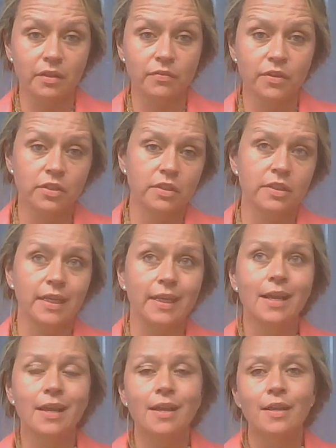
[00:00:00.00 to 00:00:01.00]
and
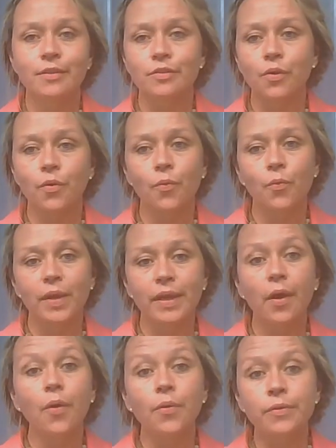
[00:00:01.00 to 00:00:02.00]
efficiency. So we
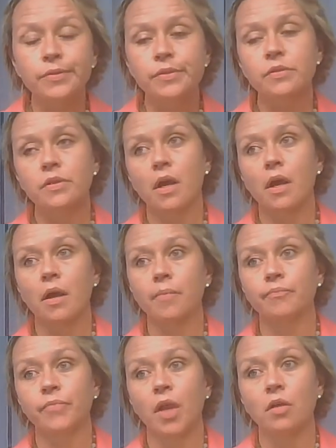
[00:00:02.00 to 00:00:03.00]
host
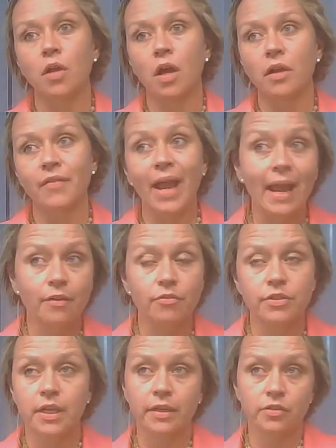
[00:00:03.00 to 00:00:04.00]
um, a lot of
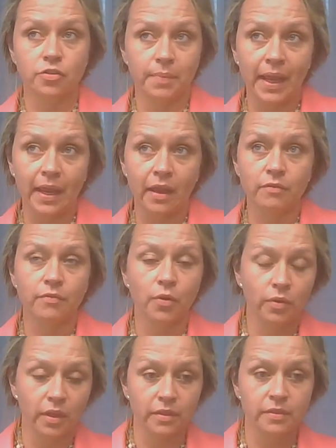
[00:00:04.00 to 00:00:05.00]
agri tech Japan
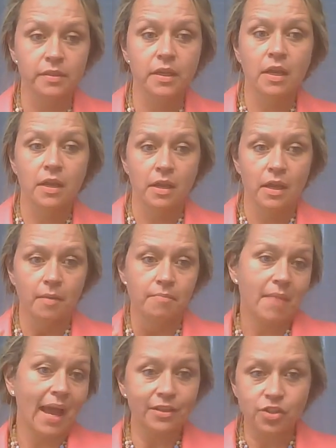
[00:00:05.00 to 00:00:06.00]
focused
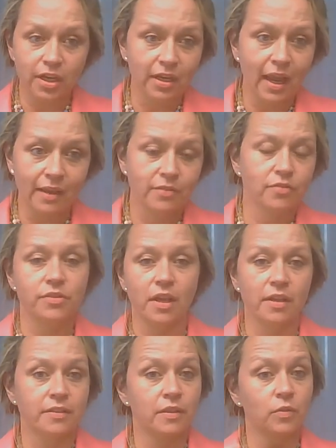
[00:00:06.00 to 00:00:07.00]
matching
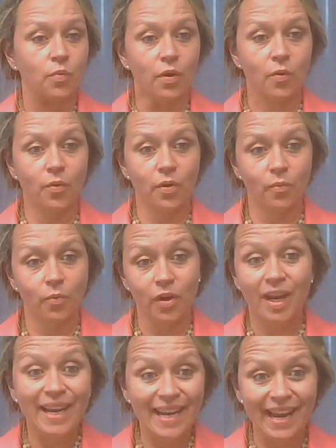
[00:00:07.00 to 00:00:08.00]
exercises where we're, we're
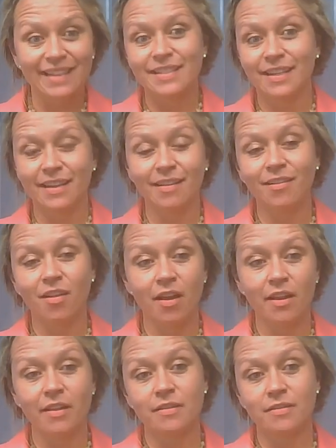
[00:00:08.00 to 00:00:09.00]
connecting
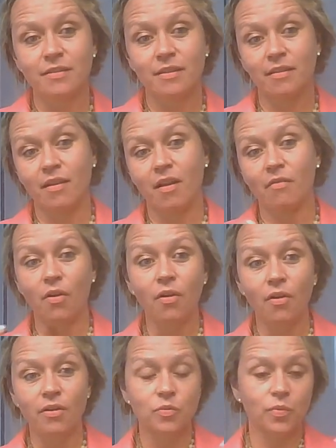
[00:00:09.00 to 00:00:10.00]
clients of
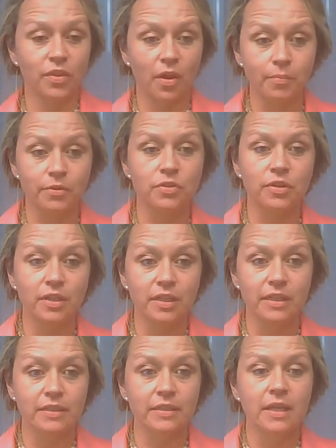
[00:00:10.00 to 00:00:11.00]
ours with
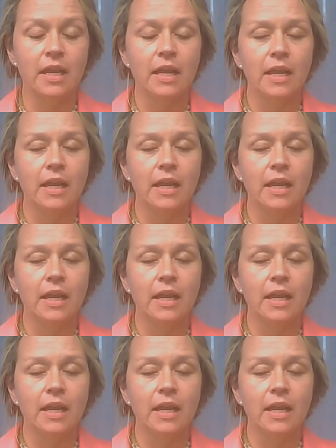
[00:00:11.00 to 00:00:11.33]
opportunities.